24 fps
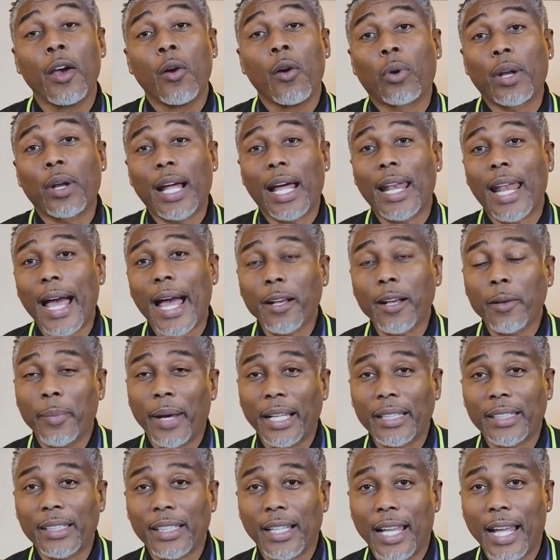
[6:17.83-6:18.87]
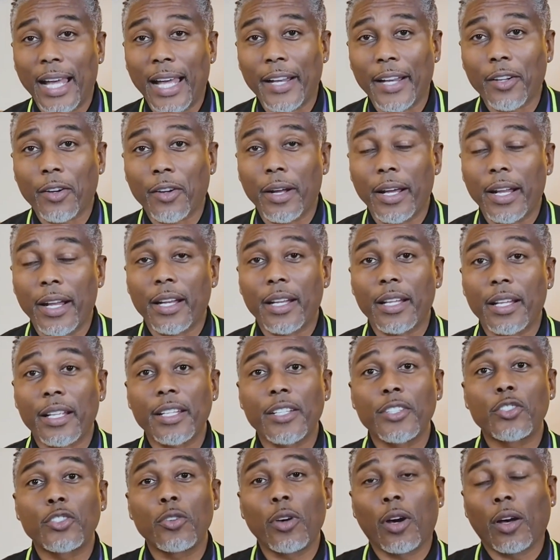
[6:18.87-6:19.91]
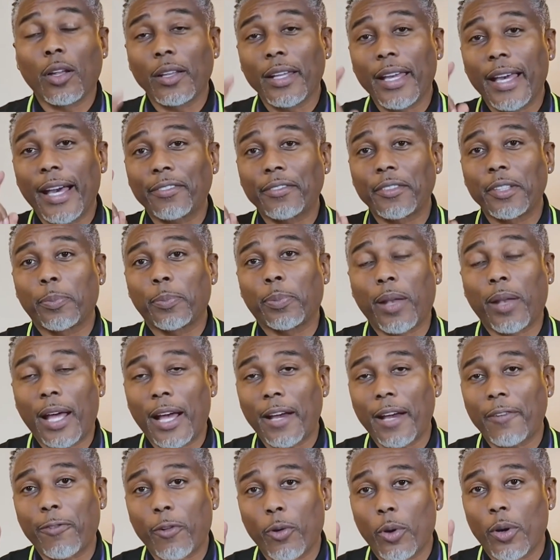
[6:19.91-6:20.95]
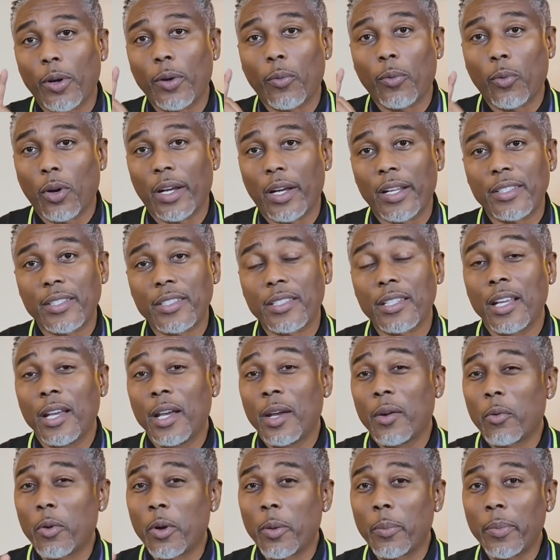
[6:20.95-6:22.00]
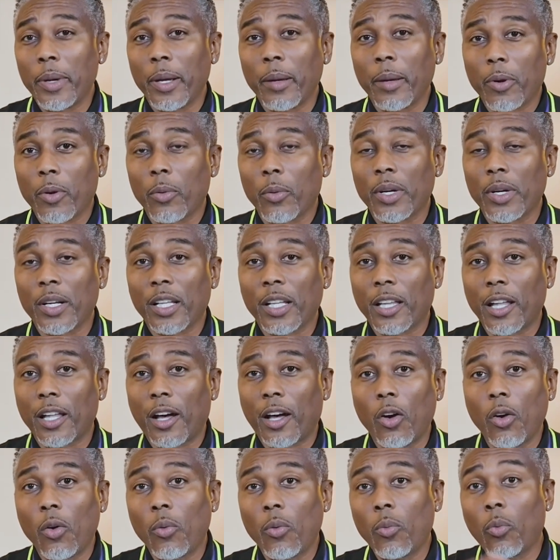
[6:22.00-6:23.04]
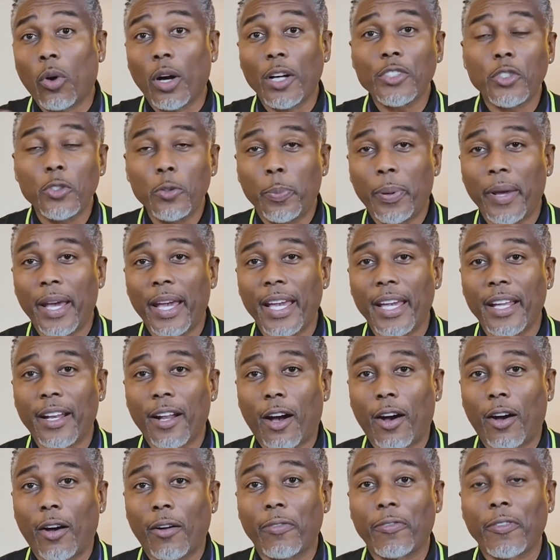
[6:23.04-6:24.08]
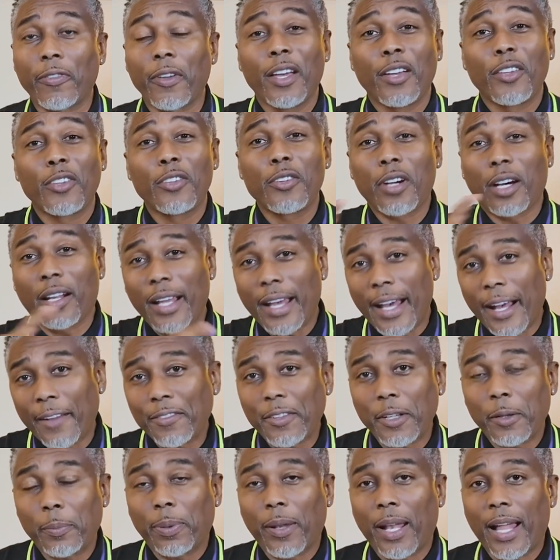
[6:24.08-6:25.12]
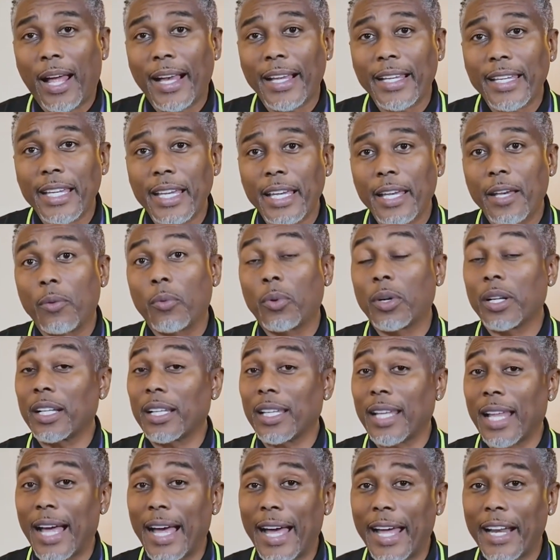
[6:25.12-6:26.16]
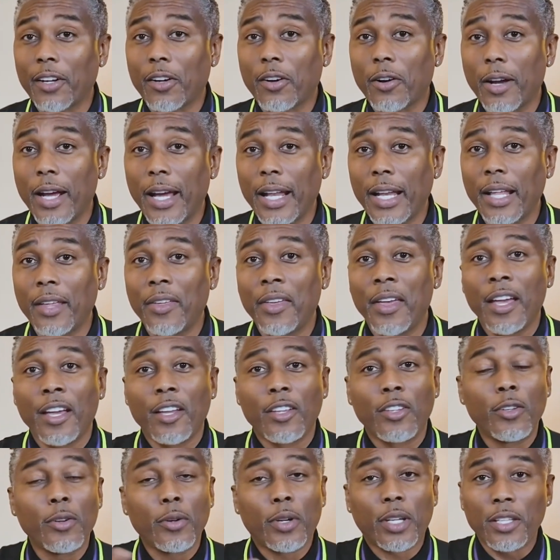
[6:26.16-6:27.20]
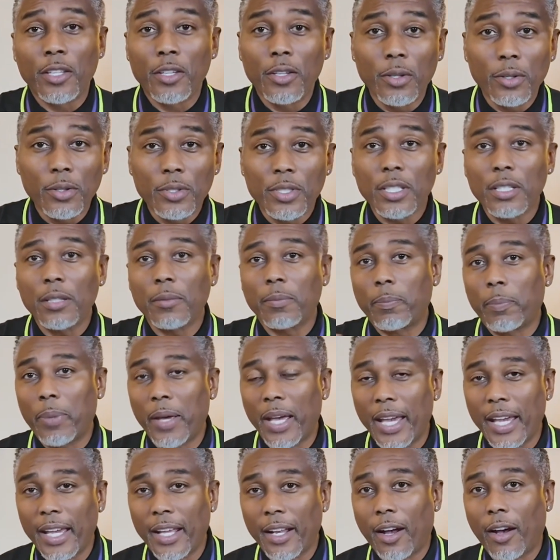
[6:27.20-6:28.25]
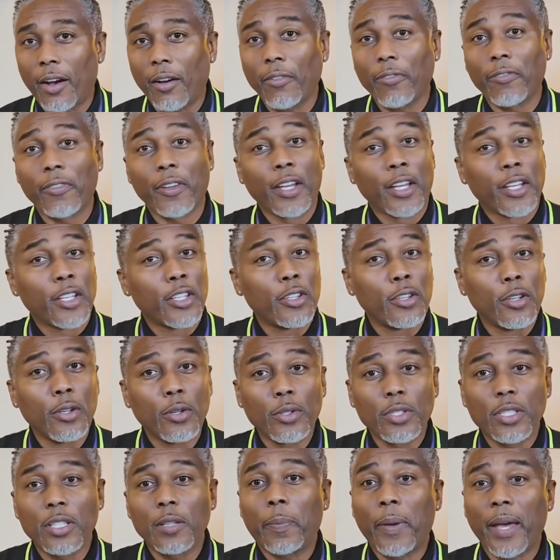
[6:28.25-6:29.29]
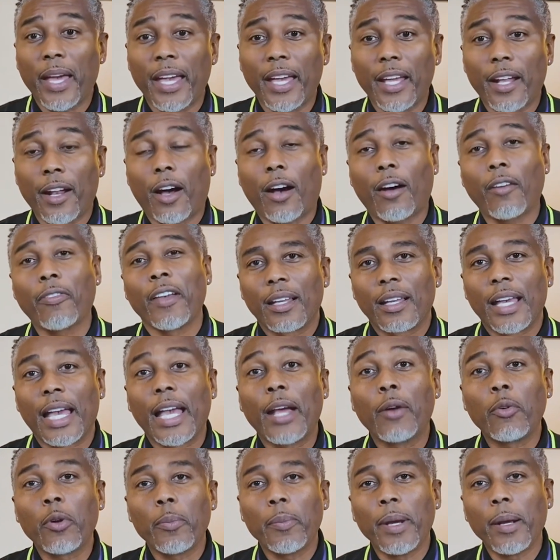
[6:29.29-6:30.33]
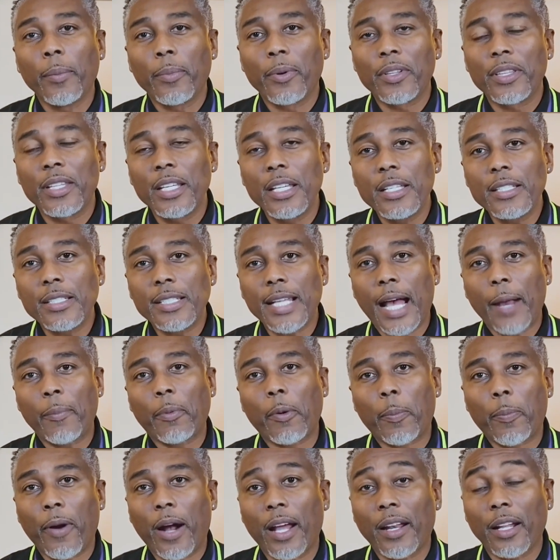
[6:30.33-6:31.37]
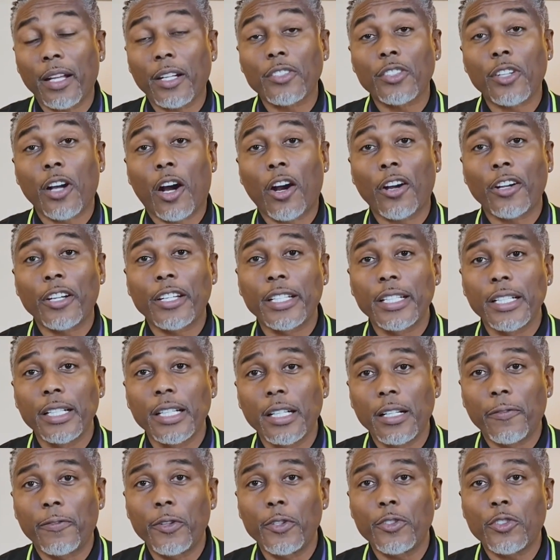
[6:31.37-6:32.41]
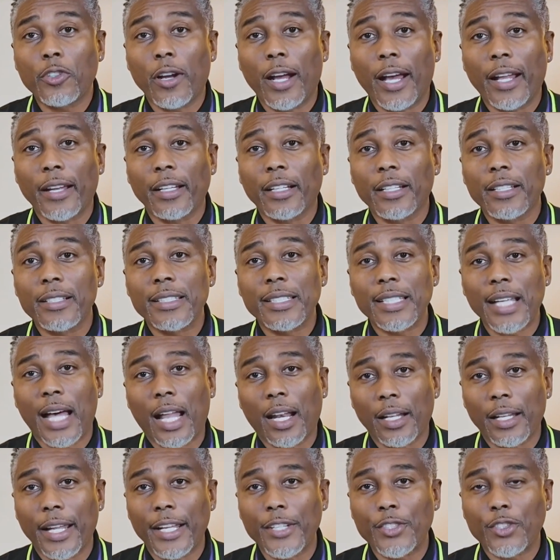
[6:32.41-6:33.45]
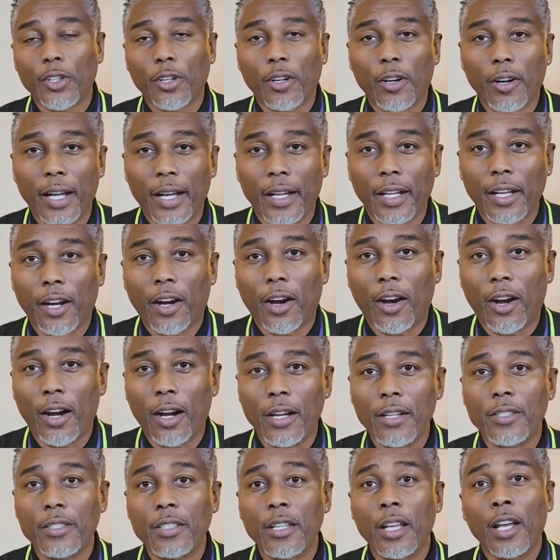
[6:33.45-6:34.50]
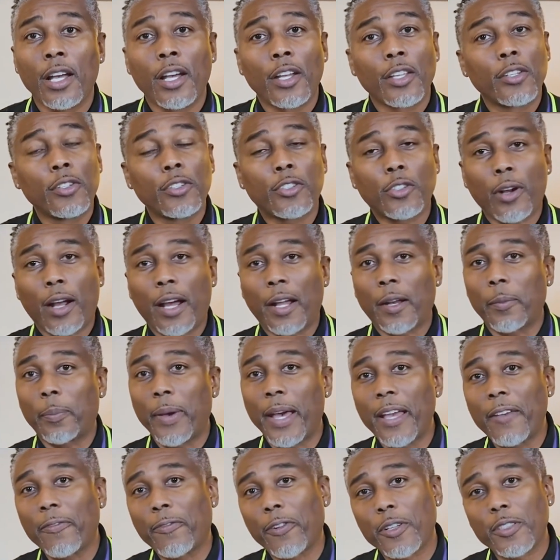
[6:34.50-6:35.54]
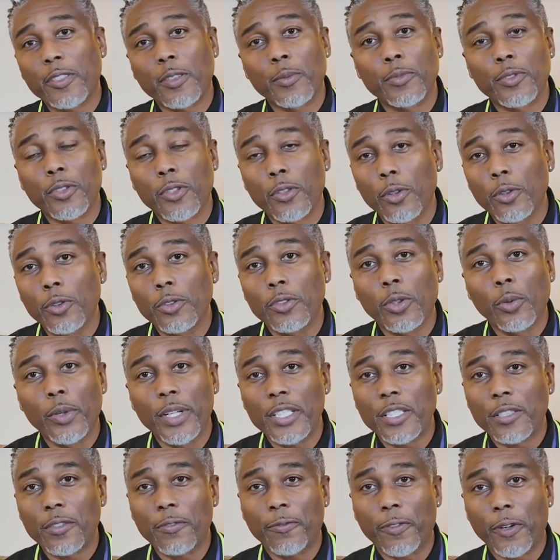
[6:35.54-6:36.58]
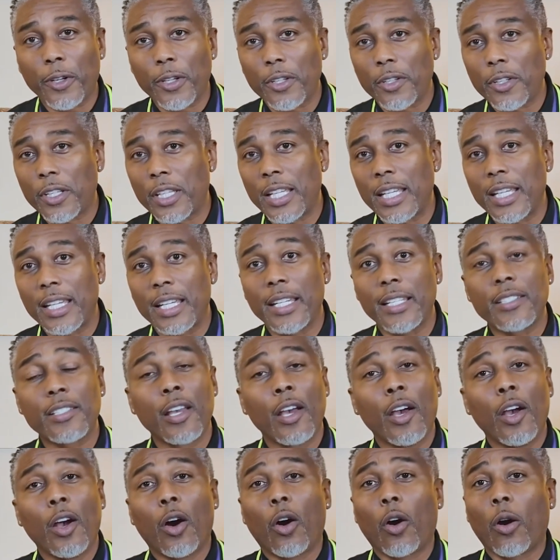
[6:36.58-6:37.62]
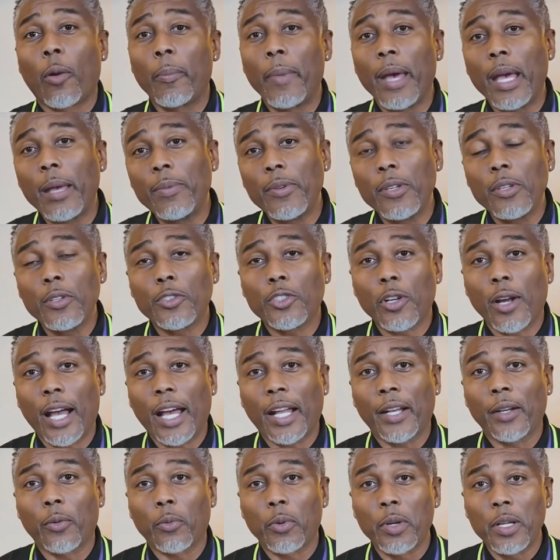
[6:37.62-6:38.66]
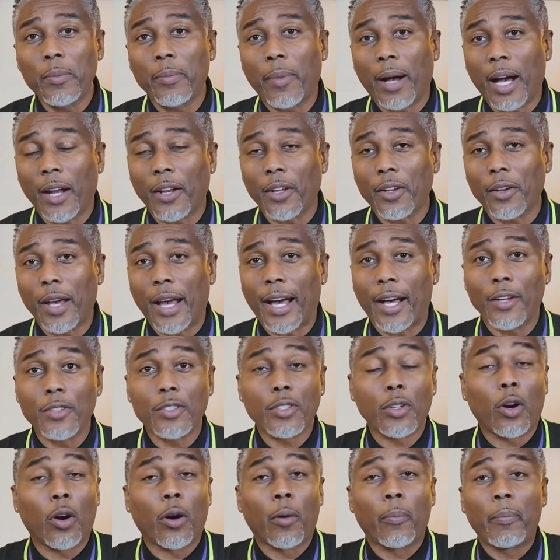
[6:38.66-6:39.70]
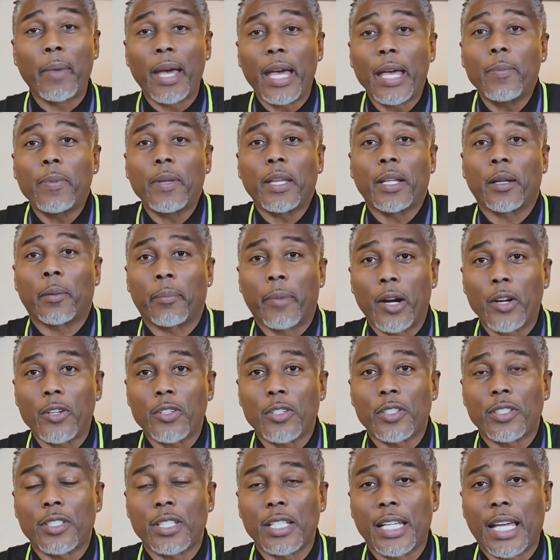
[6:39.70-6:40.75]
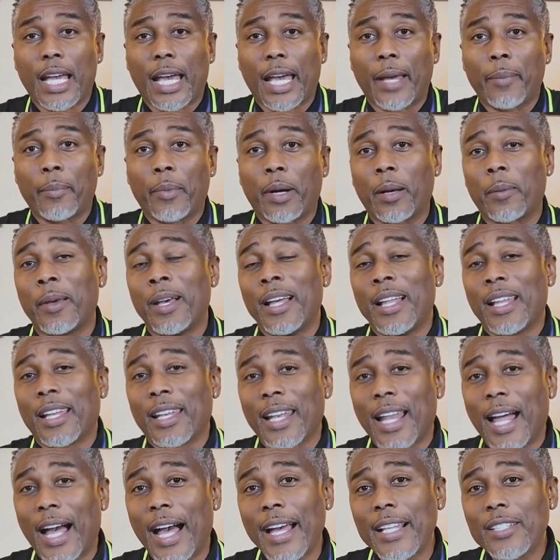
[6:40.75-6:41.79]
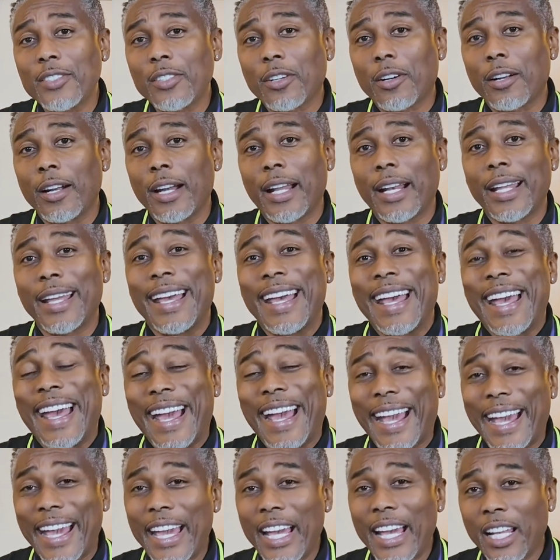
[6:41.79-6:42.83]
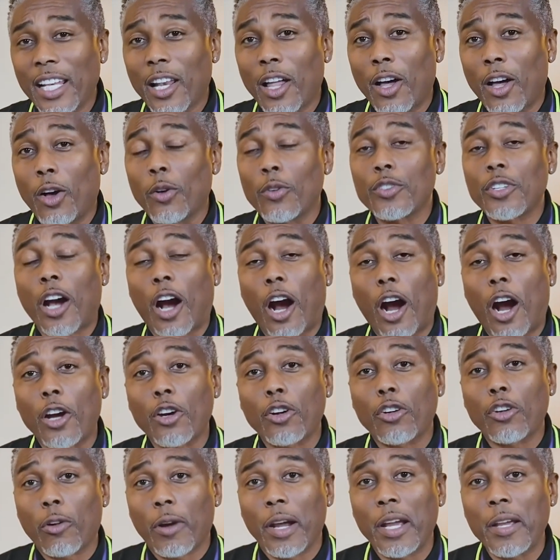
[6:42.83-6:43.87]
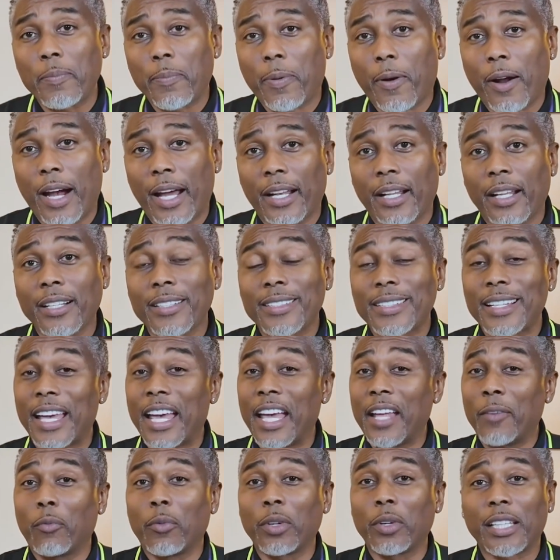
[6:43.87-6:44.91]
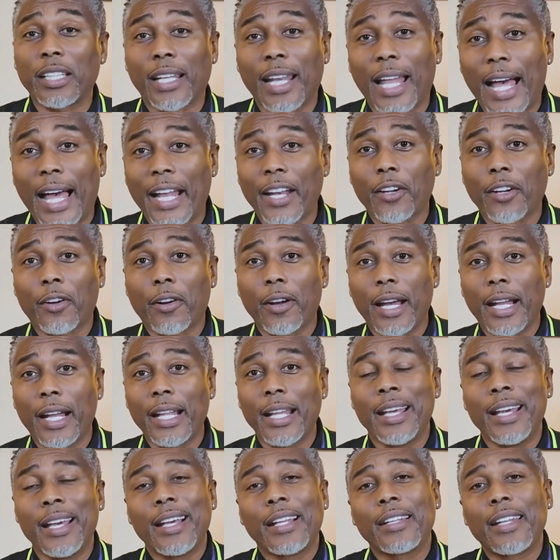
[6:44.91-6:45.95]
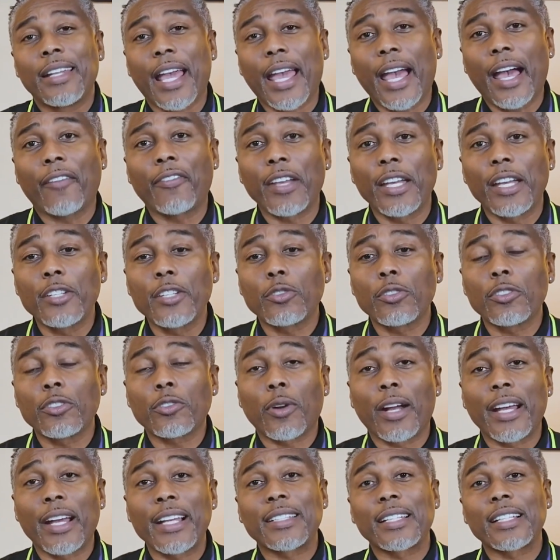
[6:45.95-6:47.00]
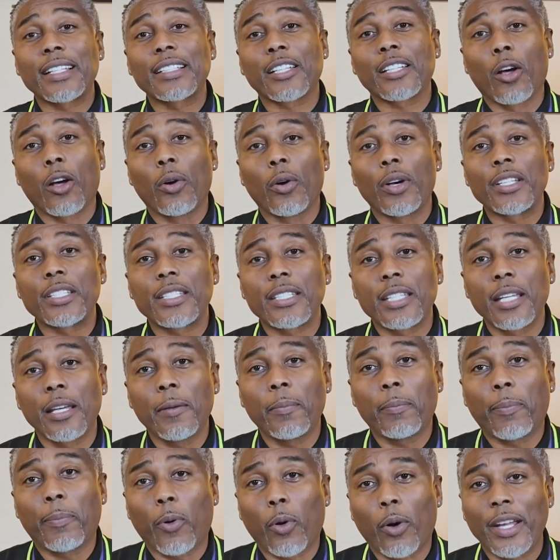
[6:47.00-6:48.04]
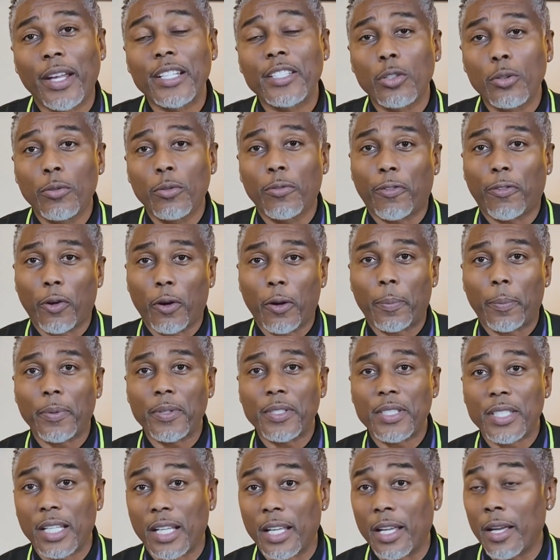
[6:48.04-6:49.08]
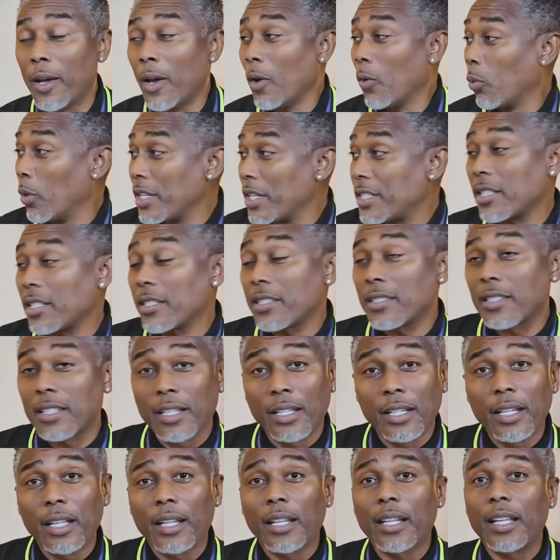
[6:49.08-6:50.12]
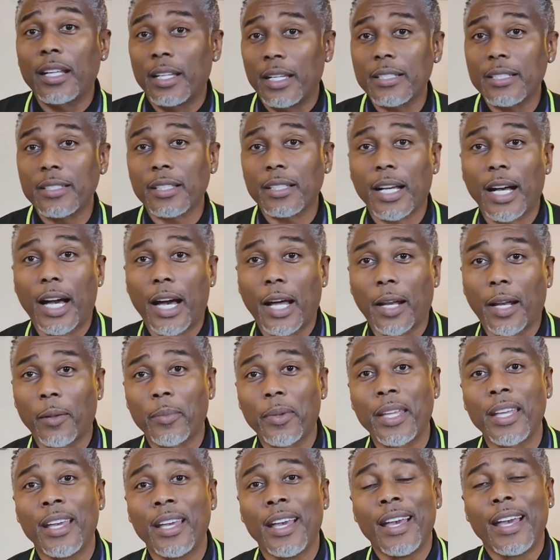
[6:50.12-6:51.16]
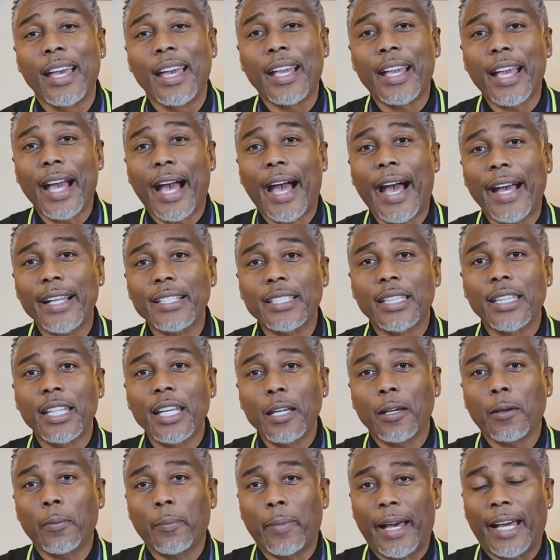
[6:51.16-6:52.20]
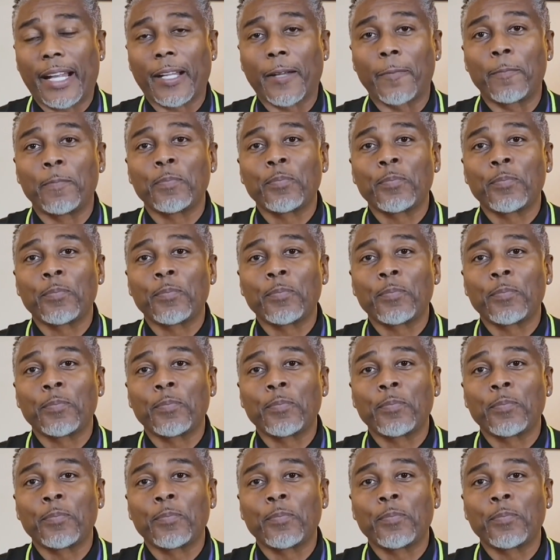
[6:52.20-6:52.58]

What I like about the line of credit is you only have to apply for it once. Remember, with a loan, once you pay it off, you're going to have to apply again. With a line of credit, you can use it, pay it off, use it, pay it off. And remember, these type of products are good if you're trying to consolidate your credit cards, you're trying to pay for some school tuition for your kids, or maybe you're trying to remodel your house, or maybe an emergency came up. Lines of credit and loans are great products. And with the line of credit, they have interest rates as low as 10.24%, which is good in this economy. And guys, think about it.